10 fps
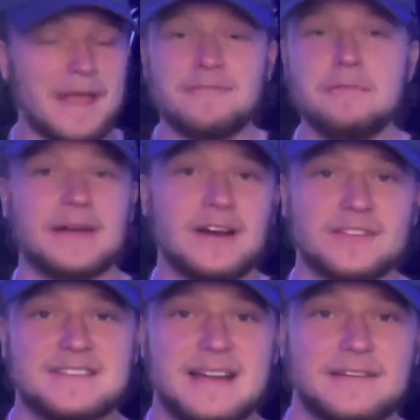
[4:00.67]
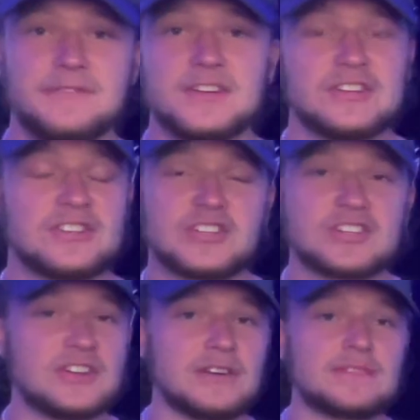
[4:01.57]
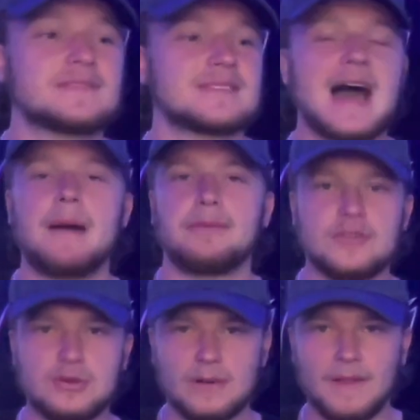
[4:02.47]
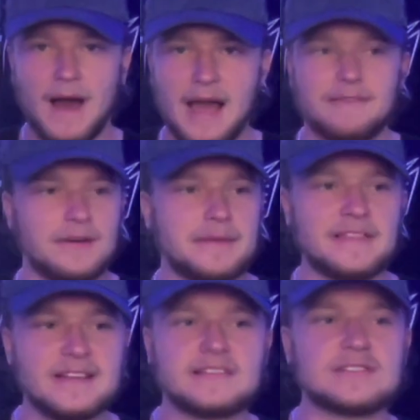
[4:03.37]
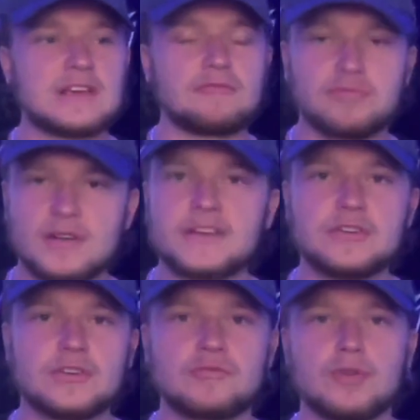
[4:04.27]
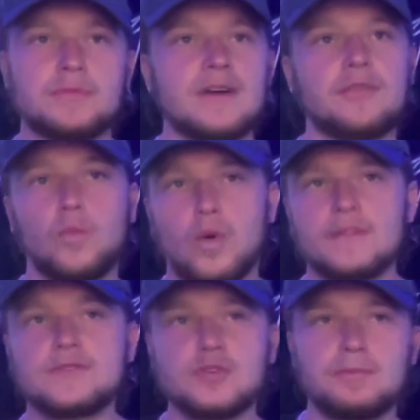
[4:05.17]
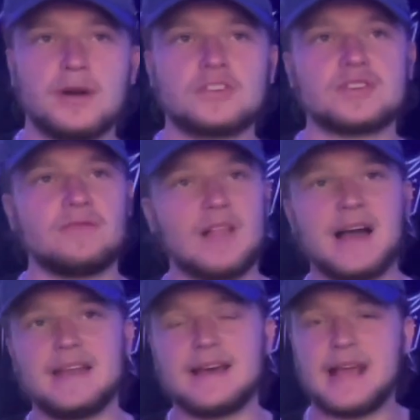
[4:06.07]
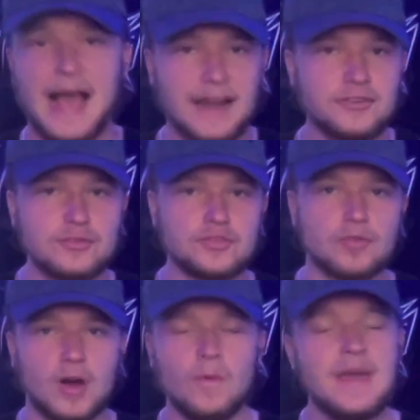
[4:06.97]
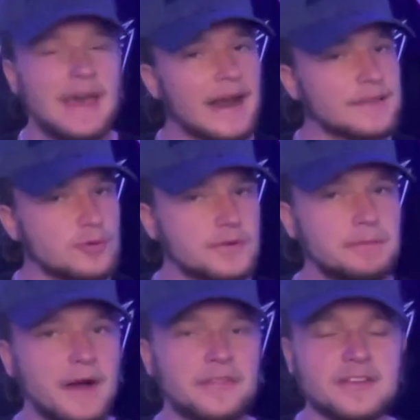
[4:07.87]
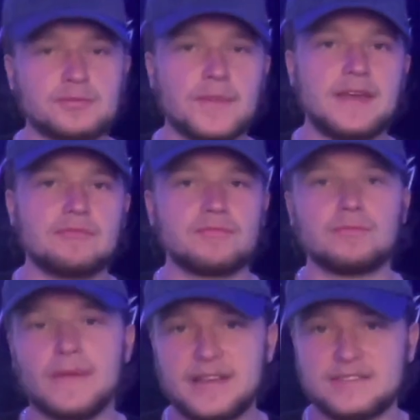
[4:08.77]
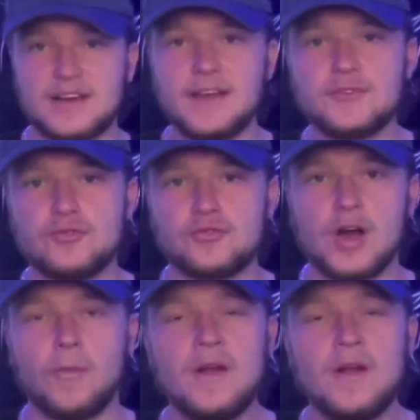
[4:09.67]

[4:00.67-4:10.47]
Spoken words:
everybody else in that division is just going to topple you alive. I mean, this is a really good group. You have the 1-2 punch of Laine and Gaudreau. And I talked about this when they signed Gaudreau.